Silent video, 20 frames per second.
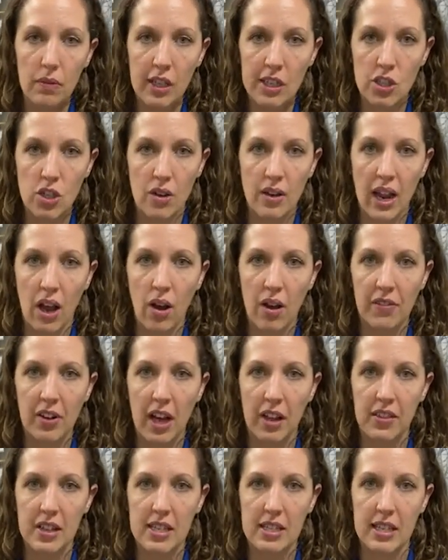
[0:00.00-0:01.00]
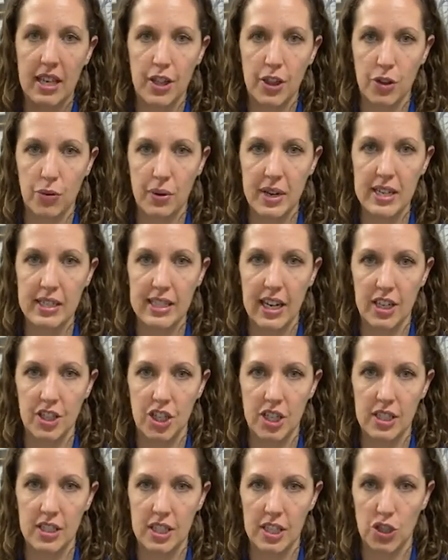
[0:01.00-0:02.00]
now I've got this like
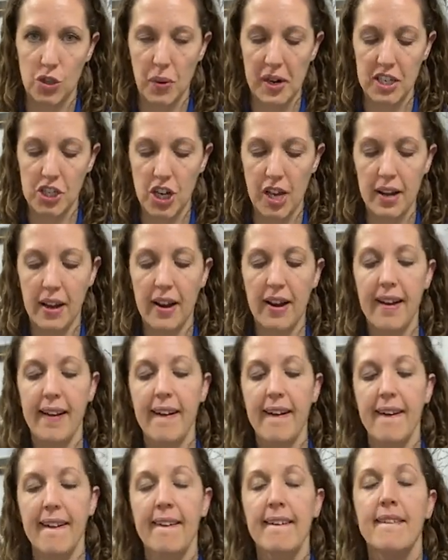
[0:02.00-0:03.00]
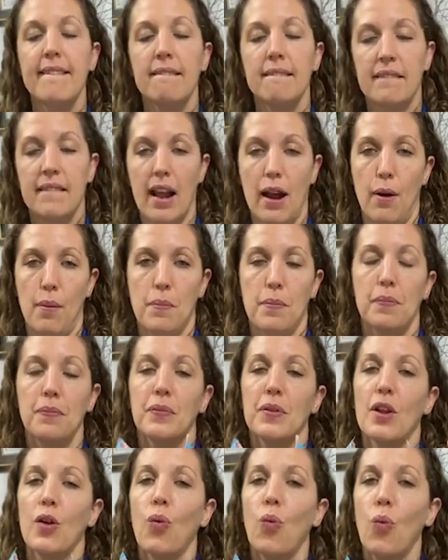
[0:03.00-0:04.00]
3-section situation. Now,
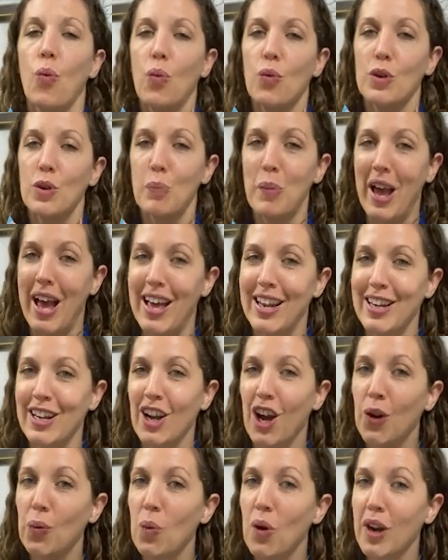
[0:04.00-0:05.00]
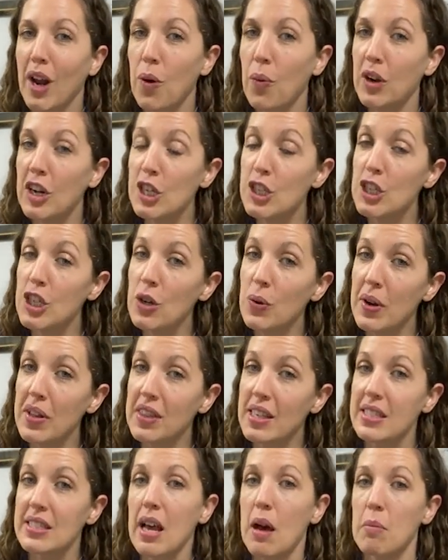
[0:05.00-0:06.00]
depending on what I want to do with
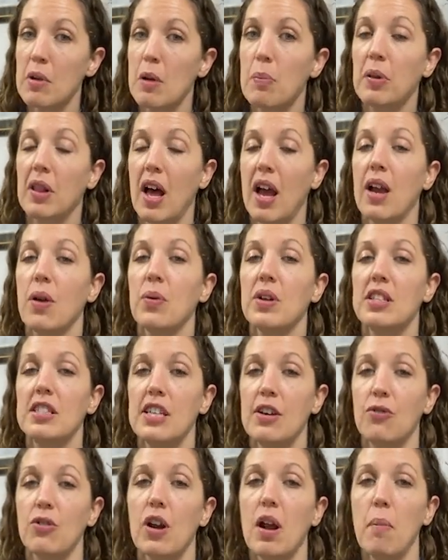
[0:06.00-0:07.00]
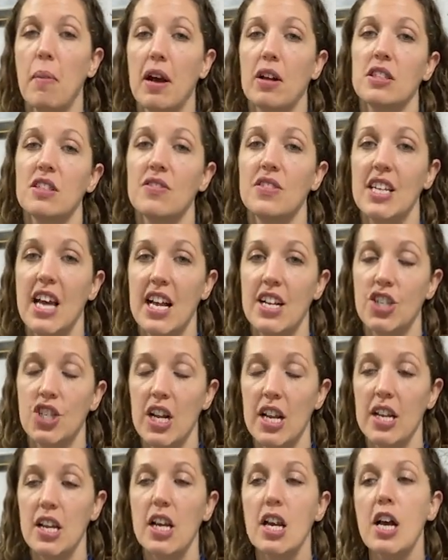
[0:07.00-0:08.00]
this, I'm going to apply it with different amounts of
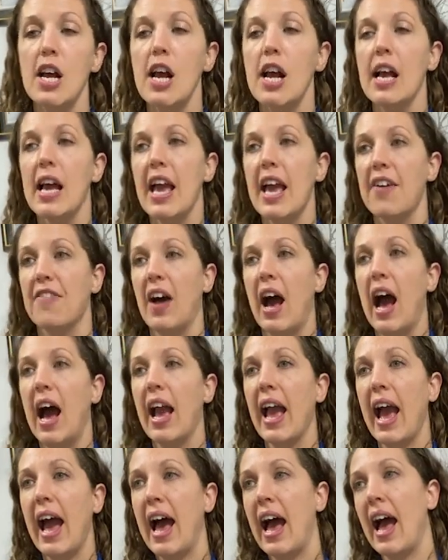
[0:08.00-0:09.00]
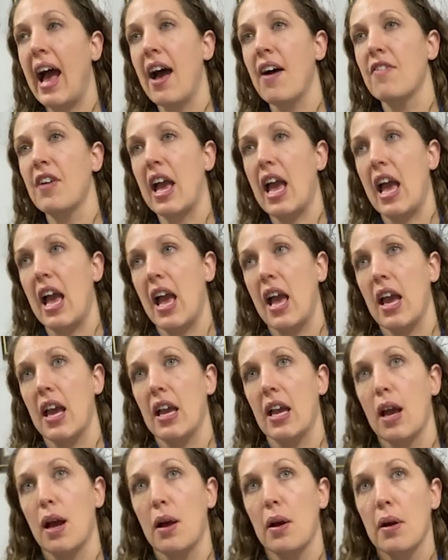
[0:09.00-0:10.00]
tension. If I have
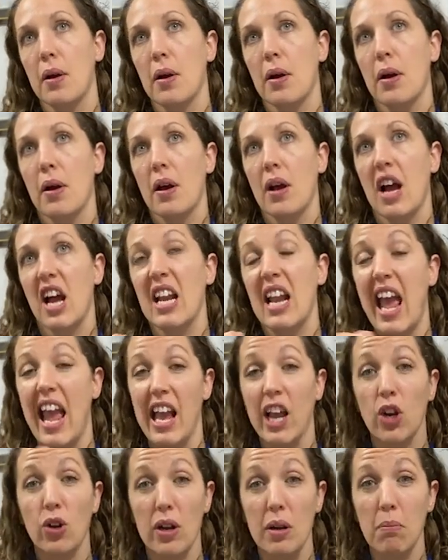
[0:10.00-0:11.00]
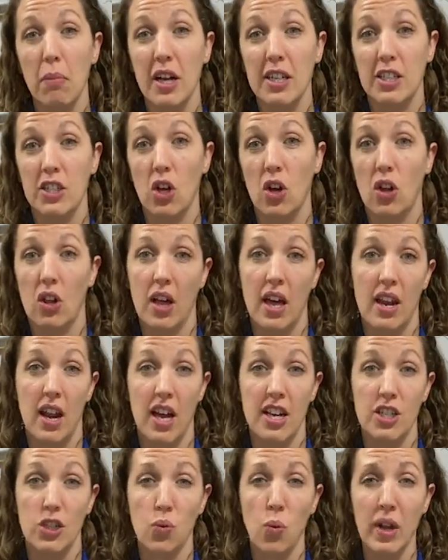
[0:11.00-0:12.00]
an angry muscle and
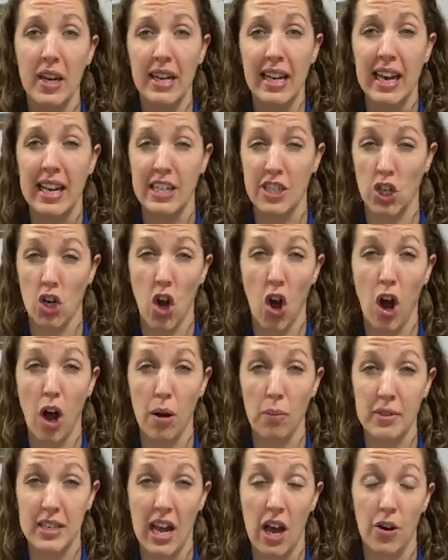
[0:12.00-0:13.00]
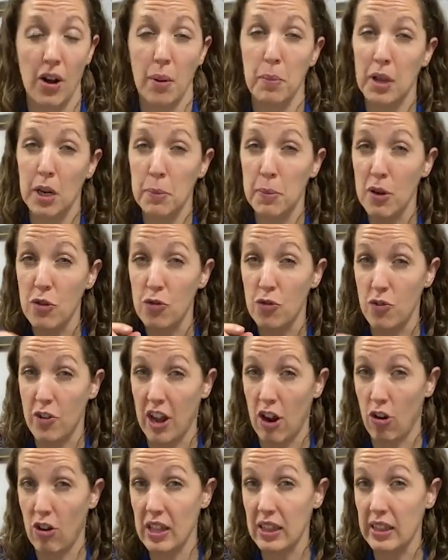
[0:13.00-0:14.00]
I just want to get it to calm down, I'm going to put very